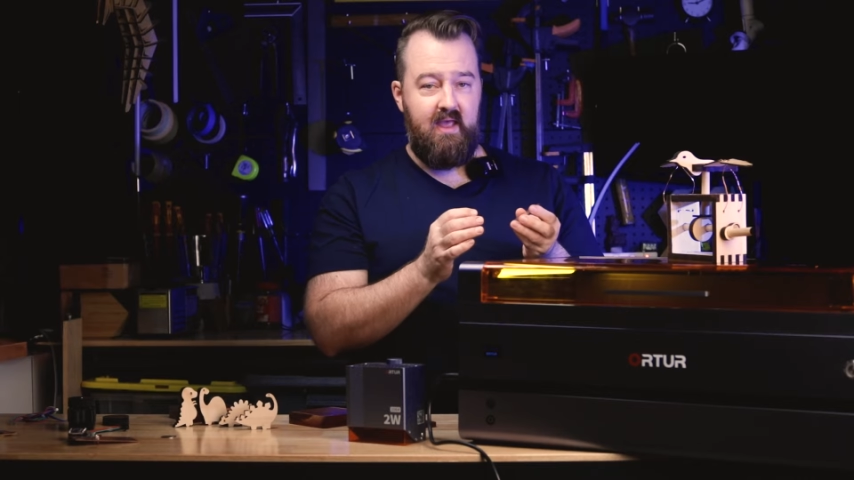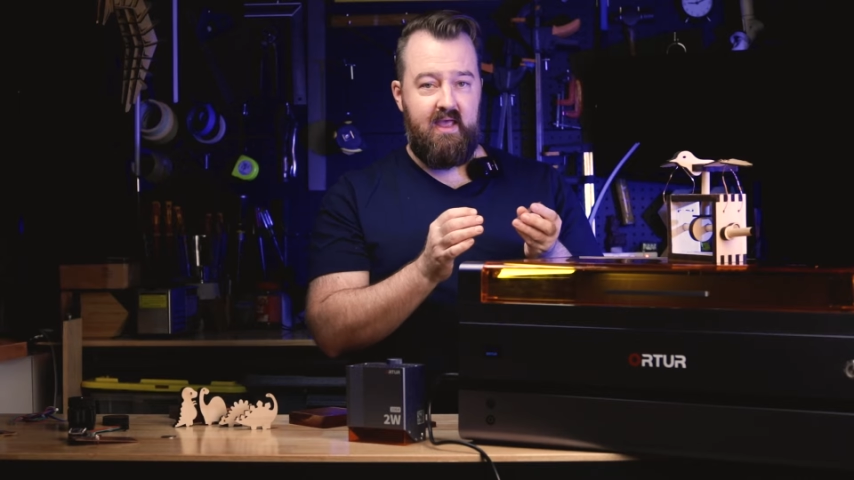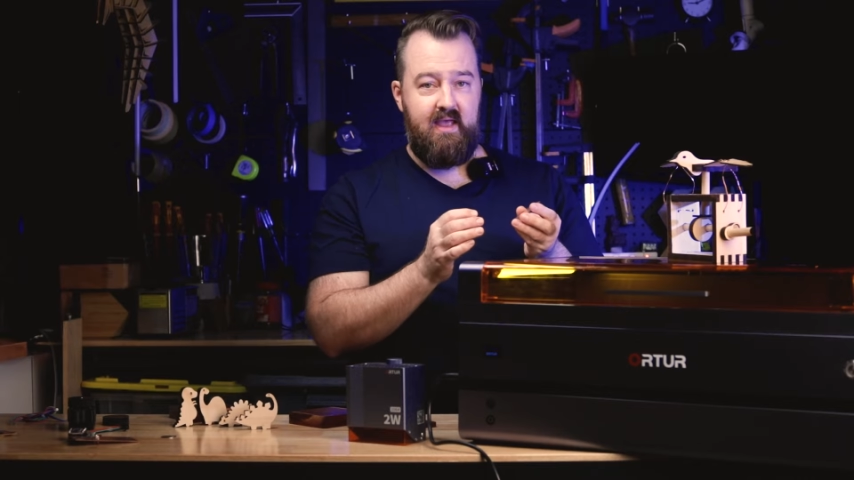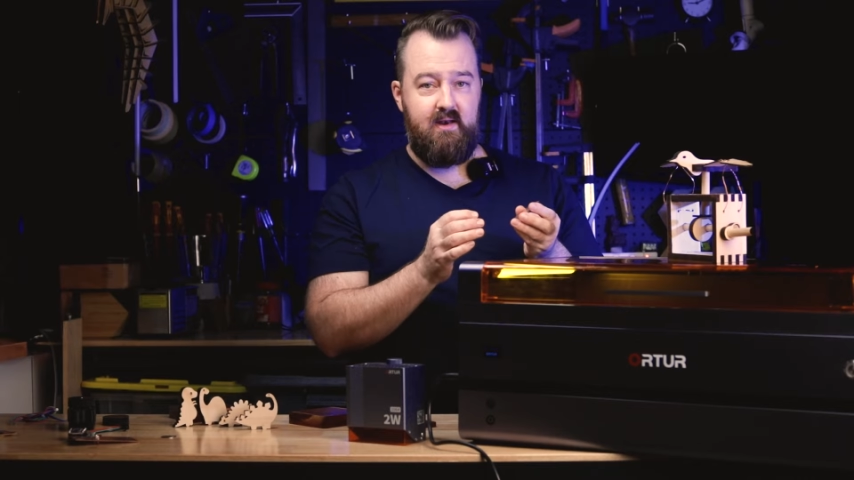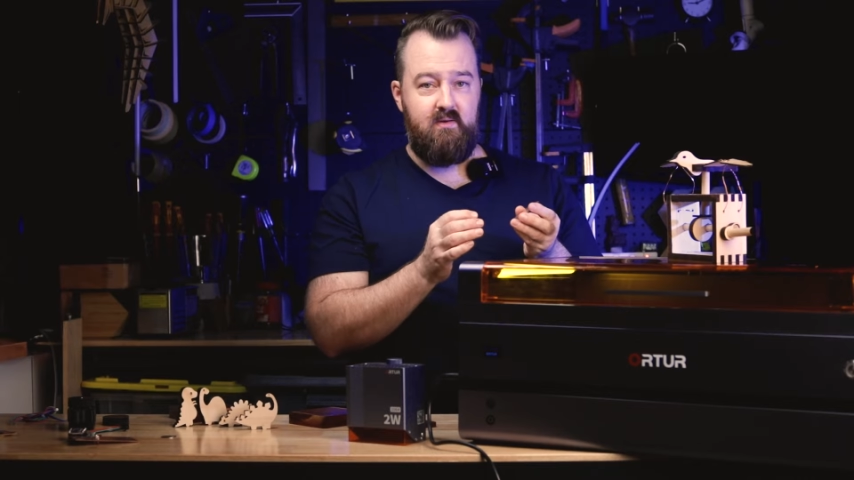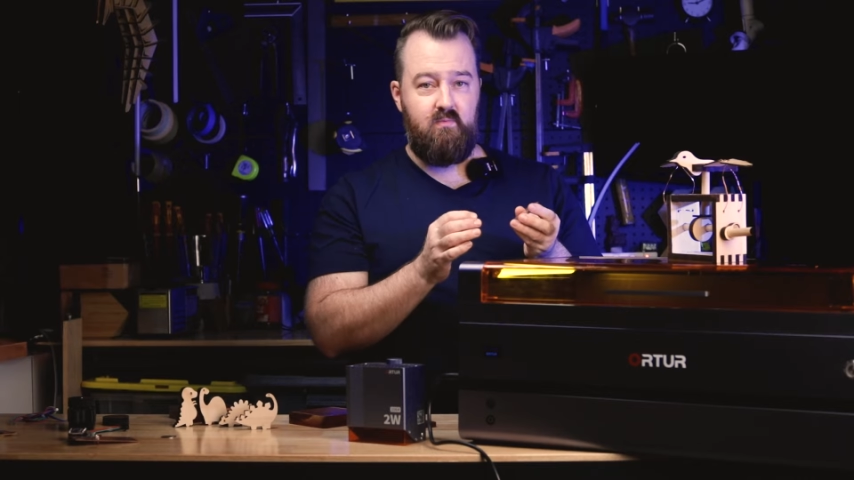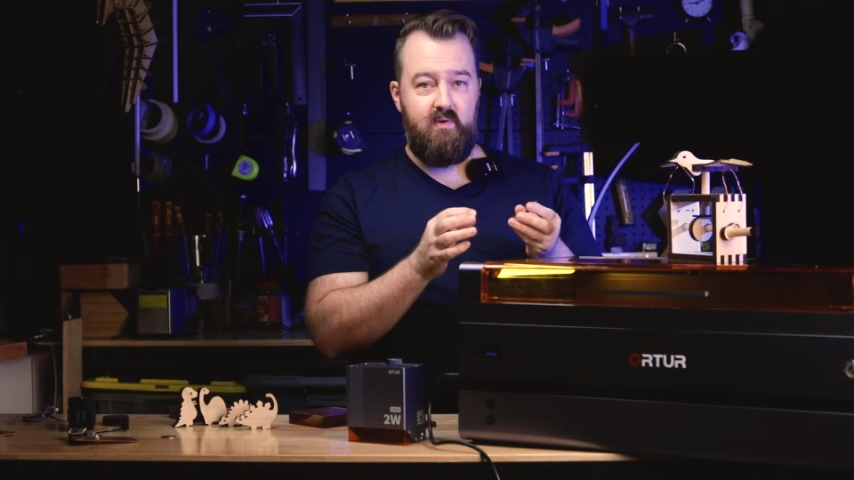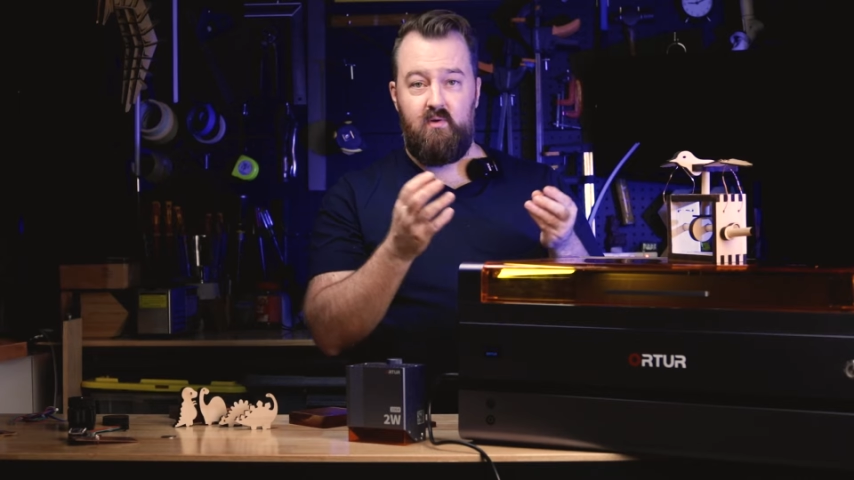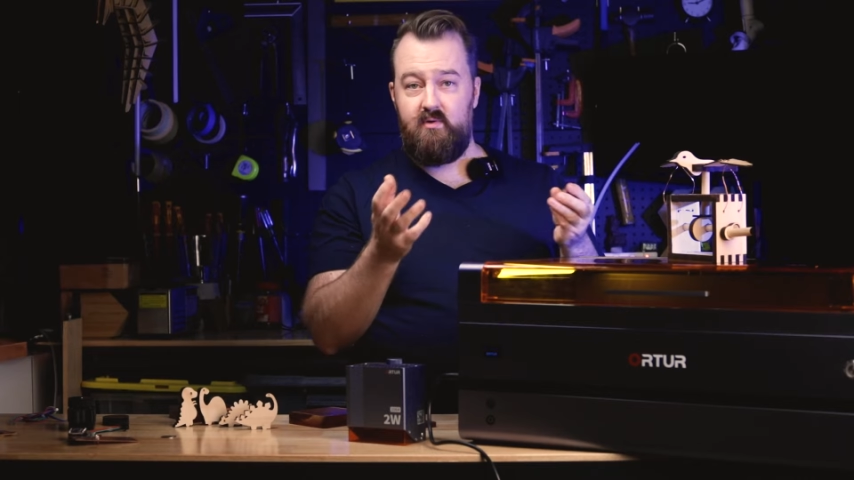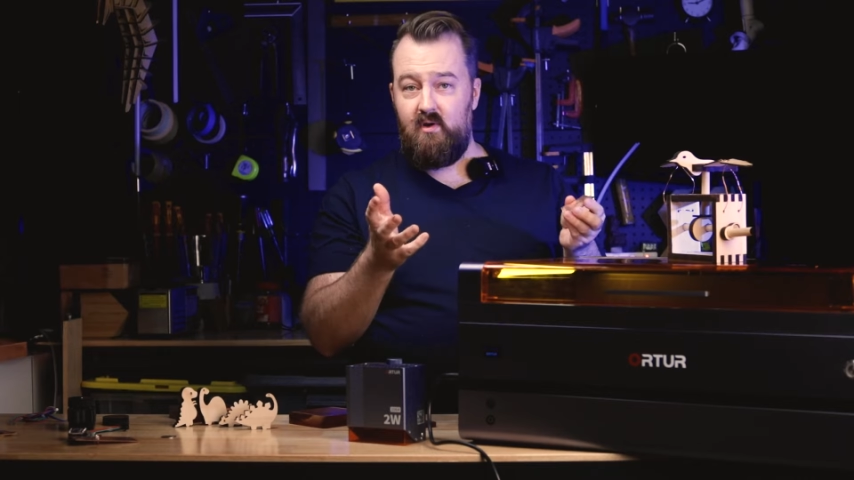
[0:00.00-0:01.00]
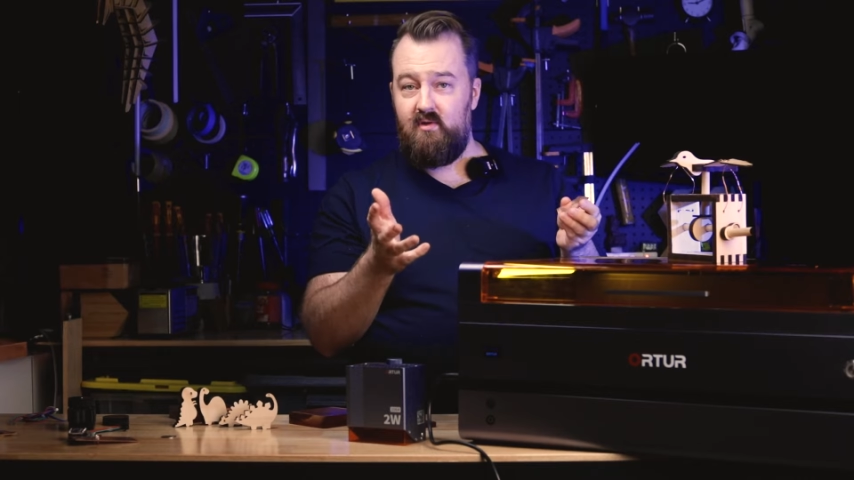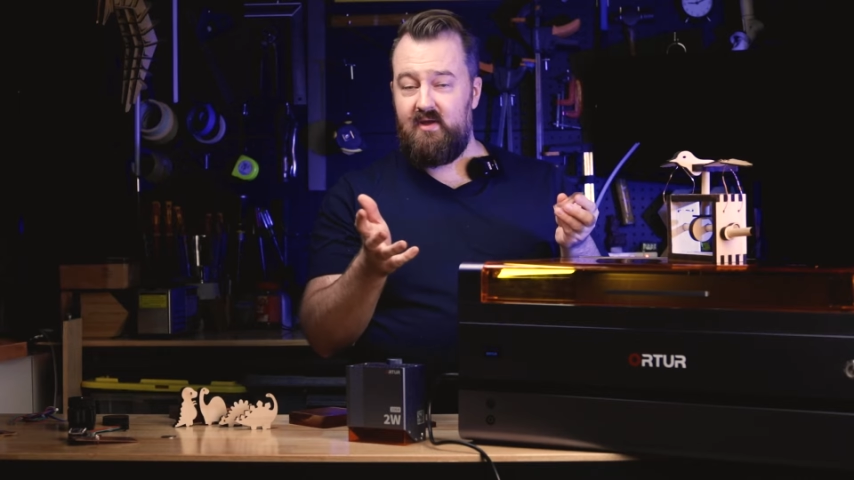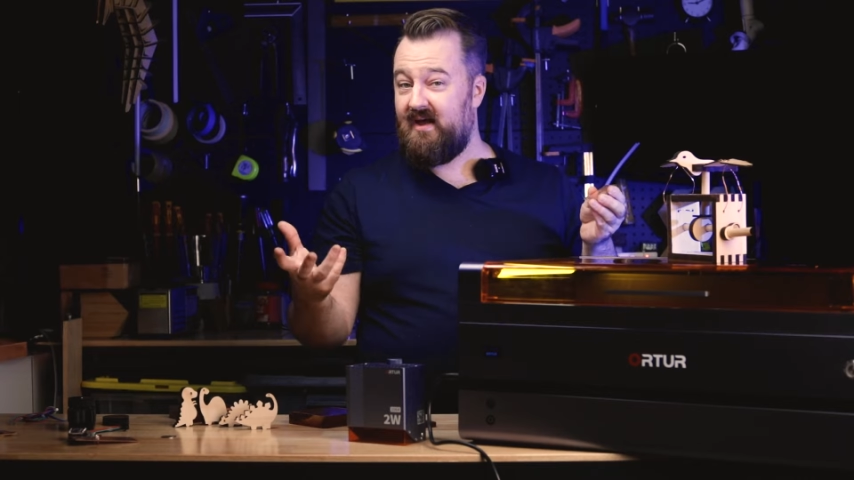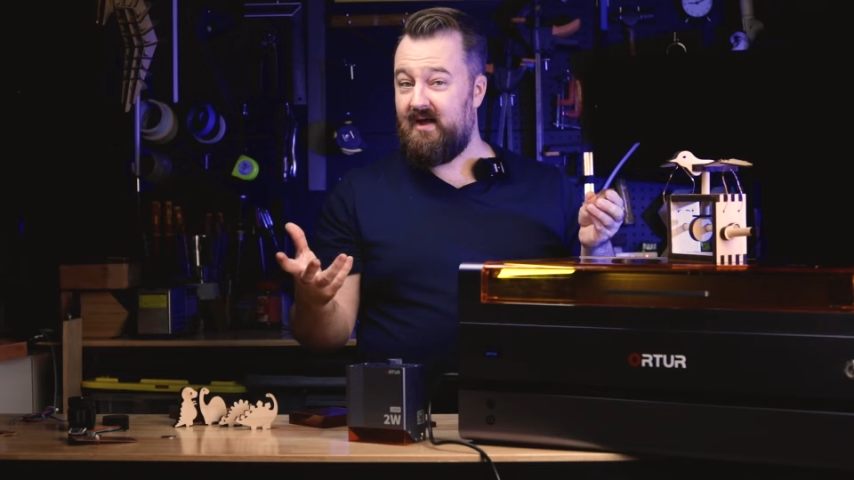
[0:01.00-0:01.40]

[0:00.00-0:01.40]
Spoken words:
And we all know that